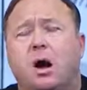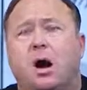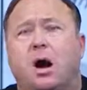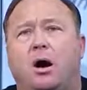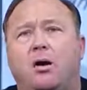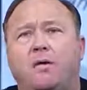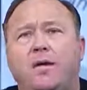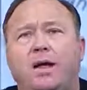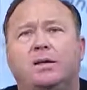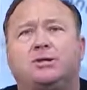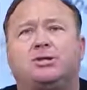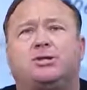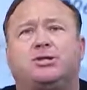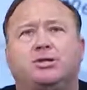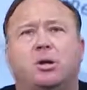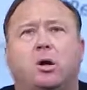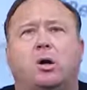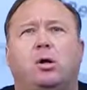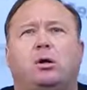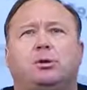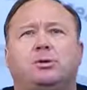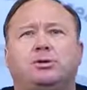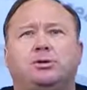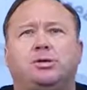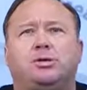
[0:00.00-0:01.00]
are then
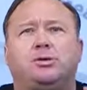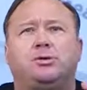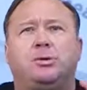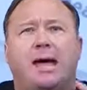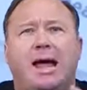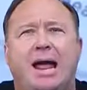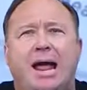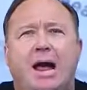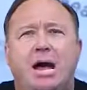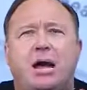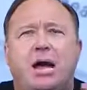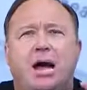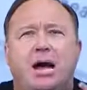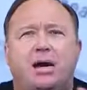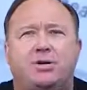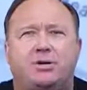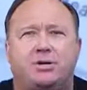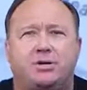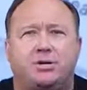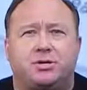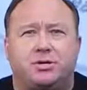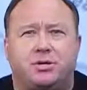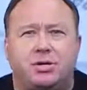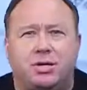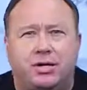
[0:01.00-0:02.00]
sold to aid
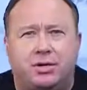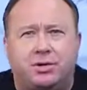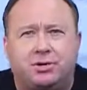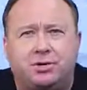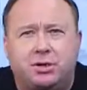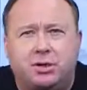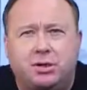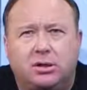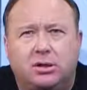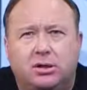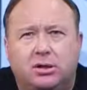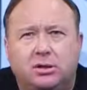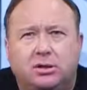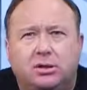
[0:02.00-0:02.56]
agencies